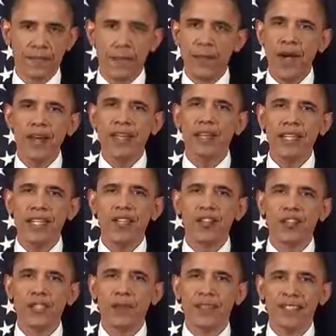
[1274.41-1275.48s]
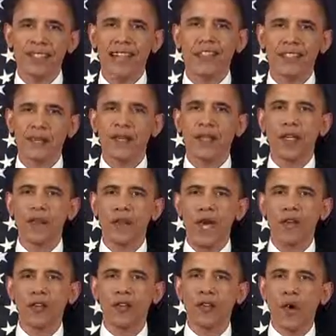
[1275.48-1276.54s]
American leadership is not simply a
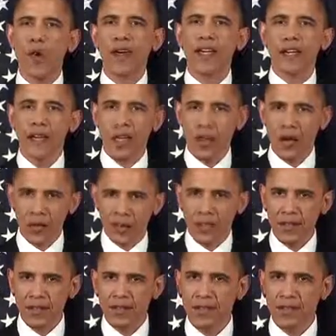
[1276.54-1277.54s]
matter of going it alone